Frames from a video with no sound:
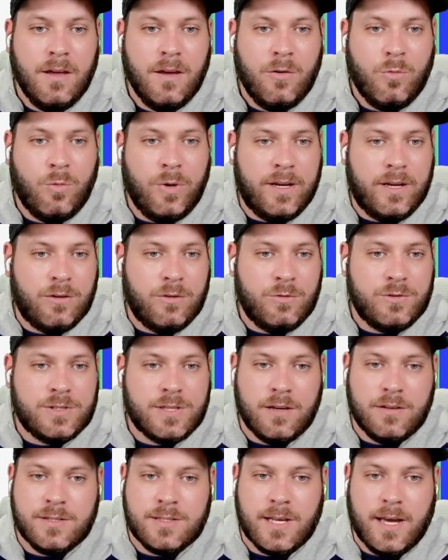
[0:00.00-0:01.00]
We could
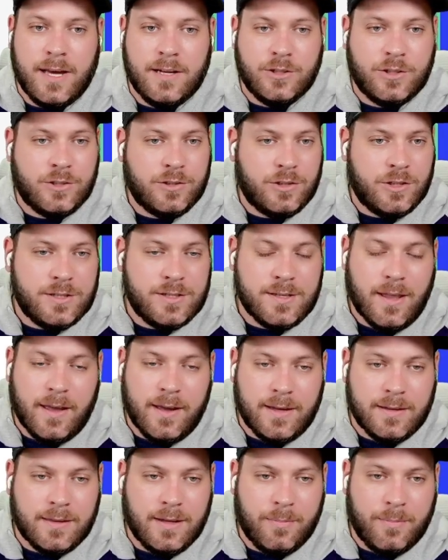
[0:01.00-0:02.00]
also search just
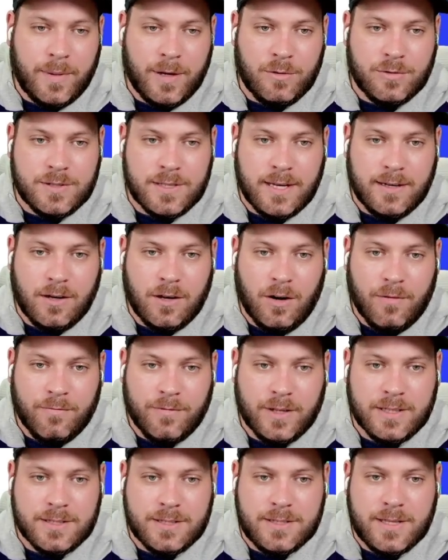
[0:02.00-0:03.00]
like the built-in
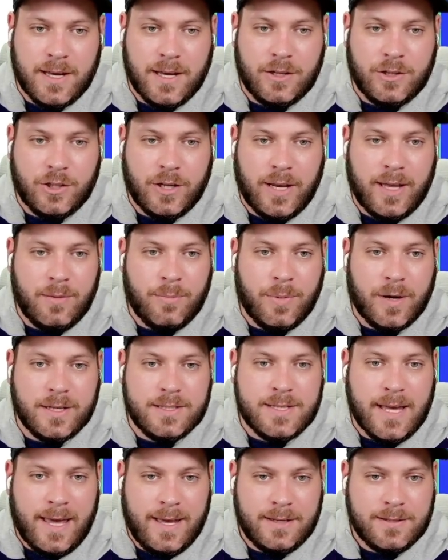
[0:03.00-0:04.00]
Confluence search here by
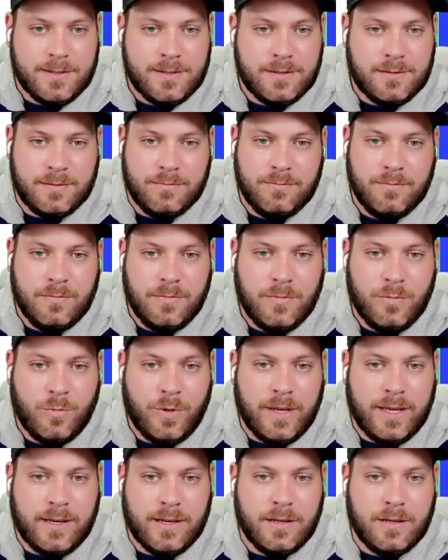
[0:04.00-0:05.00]
text.
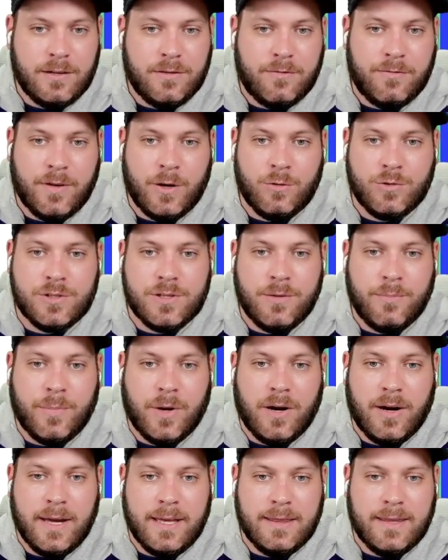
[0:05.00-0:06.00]
We could filter
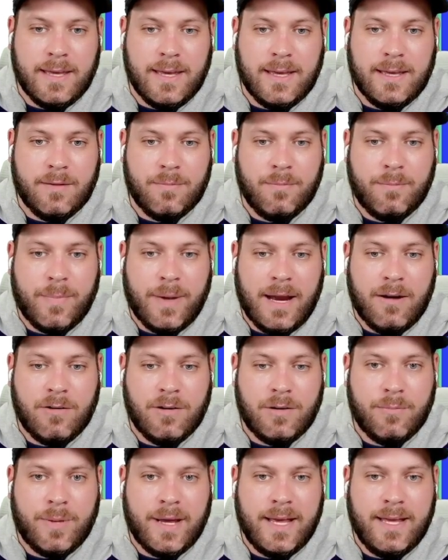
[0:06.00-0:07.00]
by the
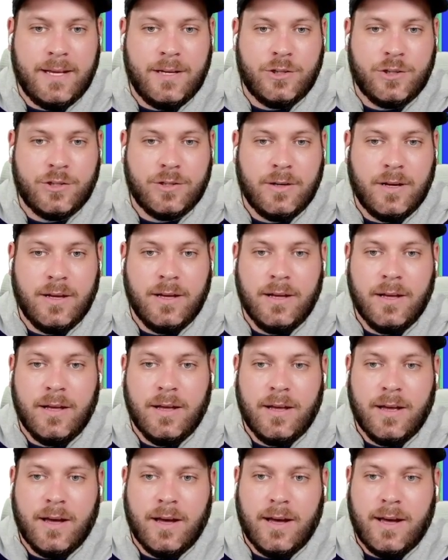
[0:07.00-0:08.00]
parent page.
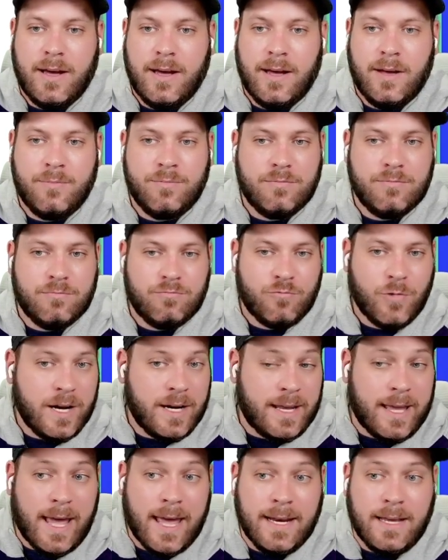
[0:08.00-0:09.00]

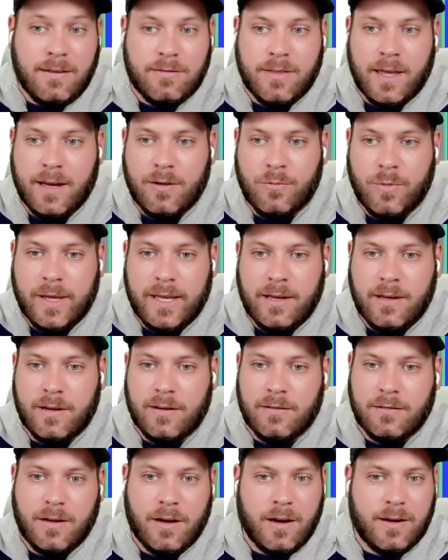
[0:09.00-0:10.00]
Really anything we
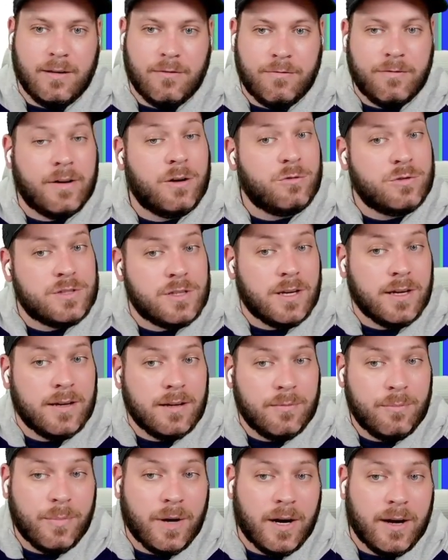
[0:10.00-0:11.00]
can kind of
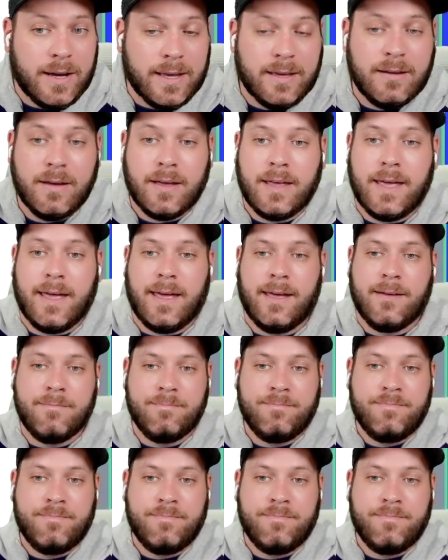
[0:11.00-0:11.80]
filter by here.